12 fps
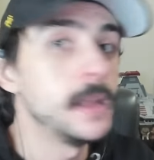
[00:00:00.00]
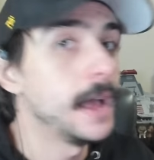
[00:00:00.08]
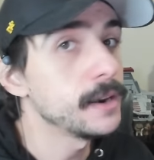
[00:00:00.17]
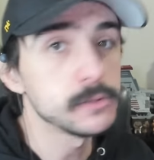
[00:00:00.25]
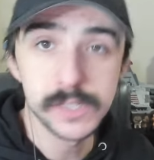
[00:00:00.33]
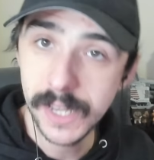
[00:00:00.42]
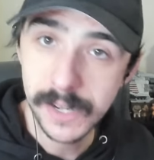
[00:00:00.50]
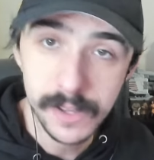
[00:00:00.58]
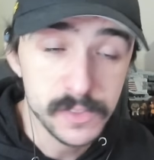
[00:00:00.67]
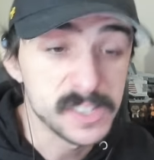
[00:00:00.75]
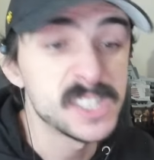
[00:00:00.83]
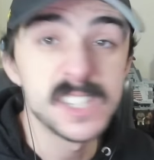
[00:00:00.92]
I don't see any
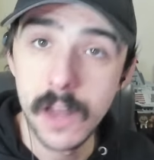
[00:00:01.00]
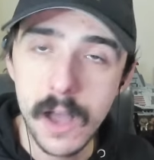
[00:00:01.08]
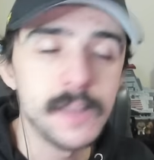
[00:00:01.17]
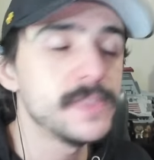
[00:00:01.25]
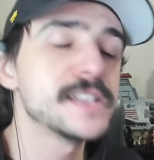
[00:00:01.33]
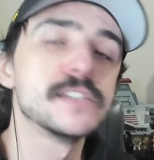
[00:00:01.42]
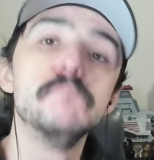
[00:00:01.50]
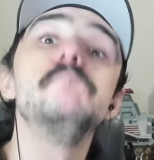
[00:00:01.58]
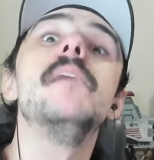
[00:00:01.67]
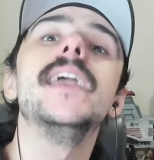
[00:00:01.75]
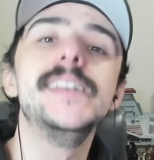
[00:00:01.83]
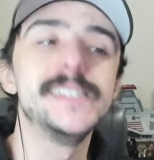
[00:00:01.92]
of the snot. That's
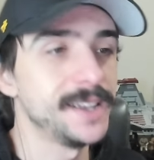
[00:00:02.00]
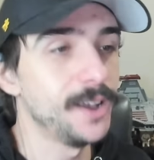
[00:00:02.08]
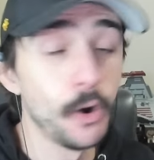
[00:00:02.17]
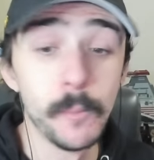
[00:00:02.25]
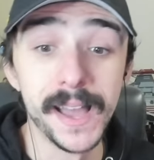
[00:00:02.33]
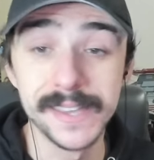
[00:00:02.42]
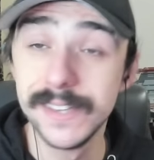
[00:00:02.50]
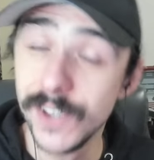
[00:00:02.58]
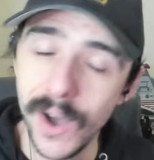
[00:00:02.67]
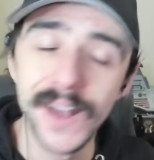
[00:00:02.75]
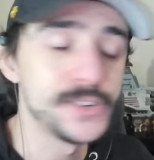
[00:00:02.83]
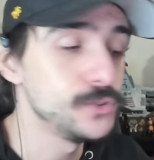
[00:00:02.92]
amazing. Oh my
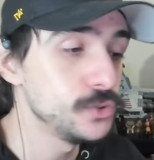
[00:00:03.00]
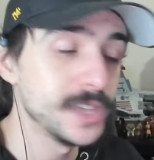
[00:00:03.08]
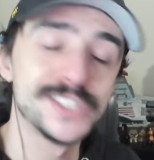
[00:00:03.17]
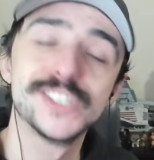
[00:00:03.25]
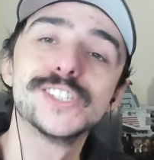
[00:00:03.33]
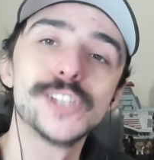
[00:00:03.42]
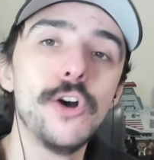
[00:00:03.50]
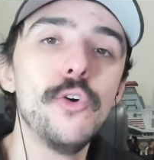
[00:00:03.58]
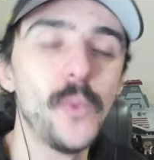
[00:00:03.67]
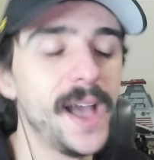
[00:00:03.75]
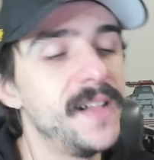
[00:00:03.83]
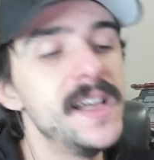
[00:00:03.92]
God, you do that so
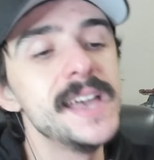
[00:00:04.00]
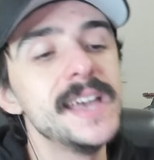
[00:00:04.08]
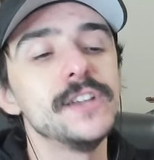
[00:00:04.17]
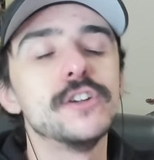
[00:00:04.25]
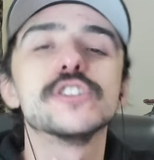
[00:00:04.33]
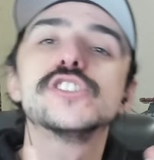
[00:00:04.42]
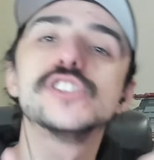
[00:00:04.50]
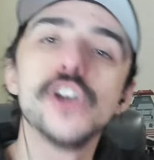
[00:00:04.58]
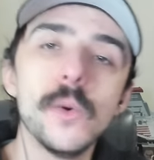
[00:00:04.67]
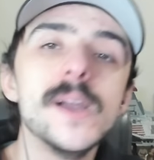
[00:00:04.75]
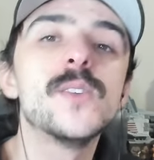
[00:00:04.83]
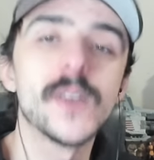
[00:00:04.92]
well. You're
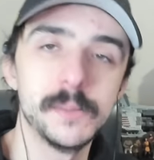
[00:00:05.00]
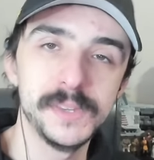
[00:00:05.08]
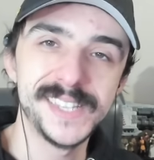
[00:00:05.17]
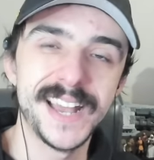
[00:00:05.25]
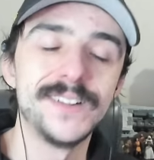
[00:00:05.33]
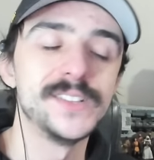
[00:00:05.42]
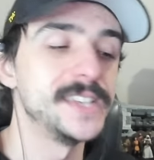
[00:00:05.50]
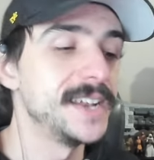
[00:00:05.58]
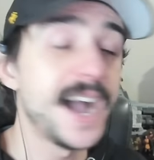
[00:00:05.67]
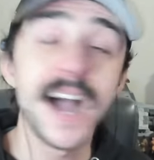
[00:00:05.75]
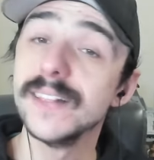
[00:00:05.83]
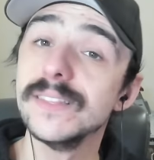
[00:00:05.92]
so incredibly talented.
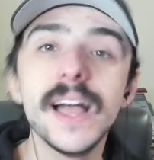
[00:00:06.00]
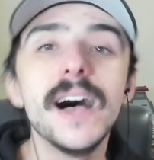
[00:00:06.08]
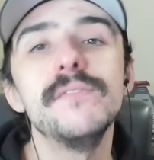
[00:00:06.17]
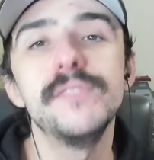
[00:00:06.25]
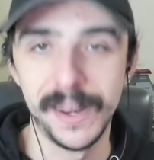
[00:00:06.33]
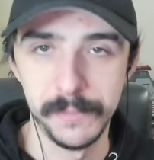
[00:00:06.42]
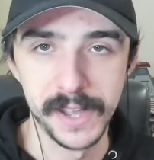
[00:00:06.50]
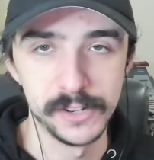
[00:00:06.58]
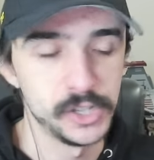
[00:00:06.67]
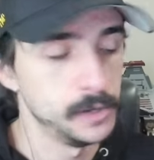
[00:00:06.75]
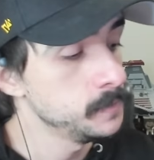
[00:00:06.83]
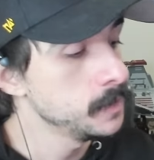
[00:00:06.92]
I love that
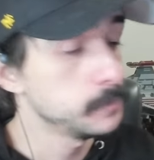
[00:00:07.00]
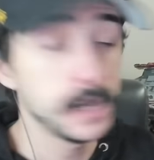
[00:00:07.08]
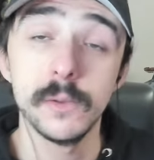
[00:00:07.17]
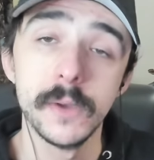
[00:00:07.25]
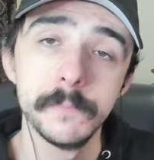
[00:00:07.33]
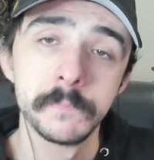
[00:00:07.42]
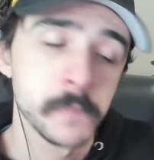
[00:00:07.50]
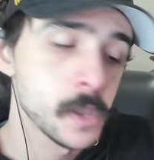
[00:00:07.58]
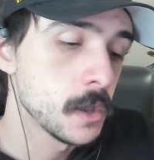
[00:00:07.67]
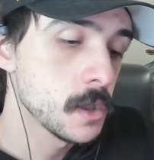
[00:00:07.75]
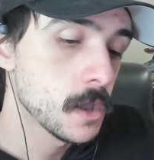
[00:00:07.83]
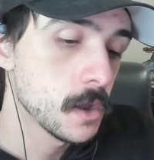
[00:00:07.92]
about you. But anyway,
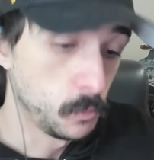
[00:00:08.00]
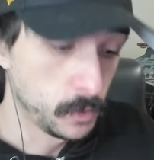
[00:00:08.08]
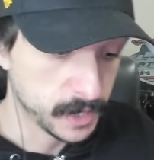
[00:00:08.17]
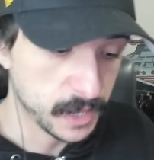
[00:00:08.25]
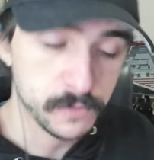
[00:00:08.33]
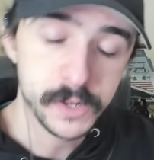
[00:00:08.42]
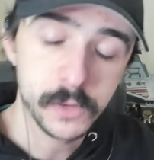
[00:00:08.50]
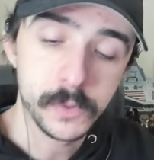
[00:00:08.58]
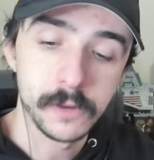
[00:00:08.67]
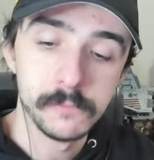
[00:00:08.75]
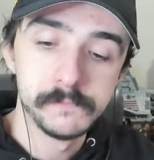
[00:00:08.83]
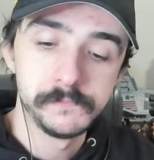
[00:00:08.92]
we're gonna end the video
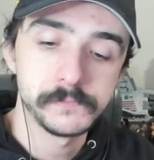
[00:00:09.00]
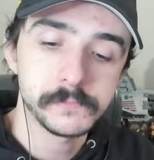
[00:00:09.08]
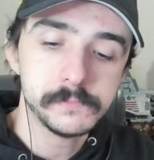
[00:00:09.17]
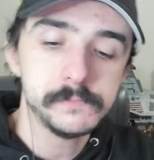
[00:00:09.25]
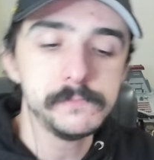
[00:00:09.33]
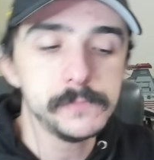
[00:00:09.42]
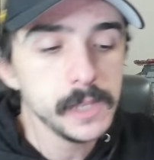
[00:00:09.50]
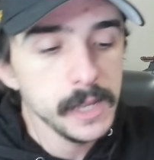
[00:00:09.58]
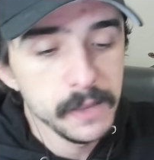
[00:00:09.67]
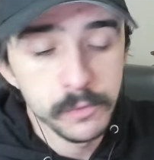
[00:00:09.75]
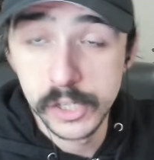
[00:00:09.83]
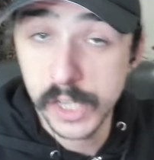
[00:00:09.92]
here.
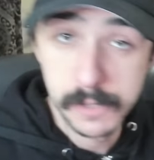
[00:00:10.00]
If you want to check out